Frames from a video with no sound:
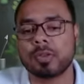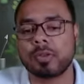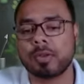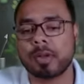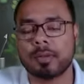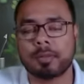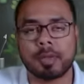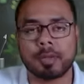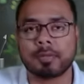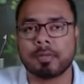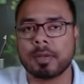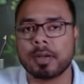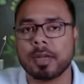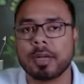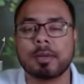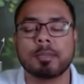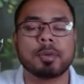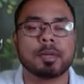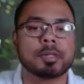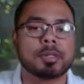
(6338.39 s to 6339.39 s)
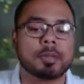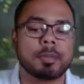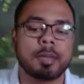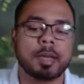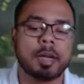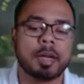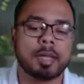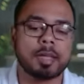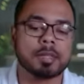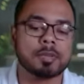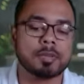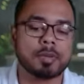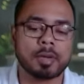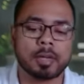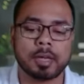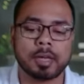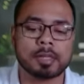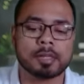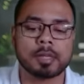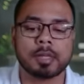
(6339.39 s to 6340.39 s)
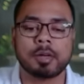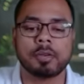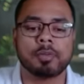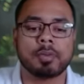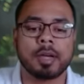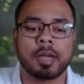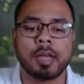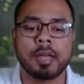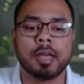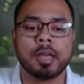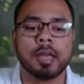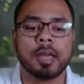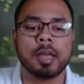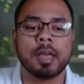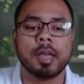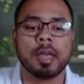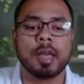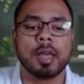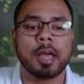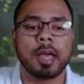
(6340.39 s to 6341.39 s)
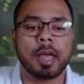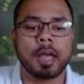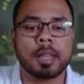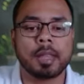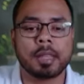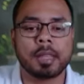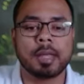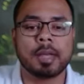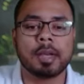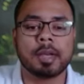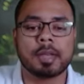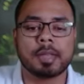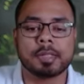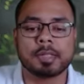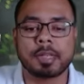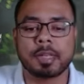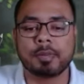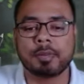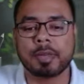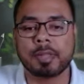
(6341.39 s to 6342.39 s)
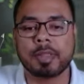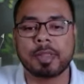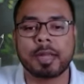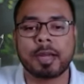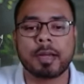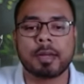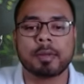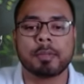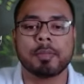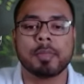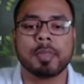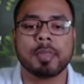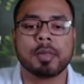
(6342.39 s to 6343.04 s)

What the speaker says: so you have infinite possibilities for x and y. And then it is given that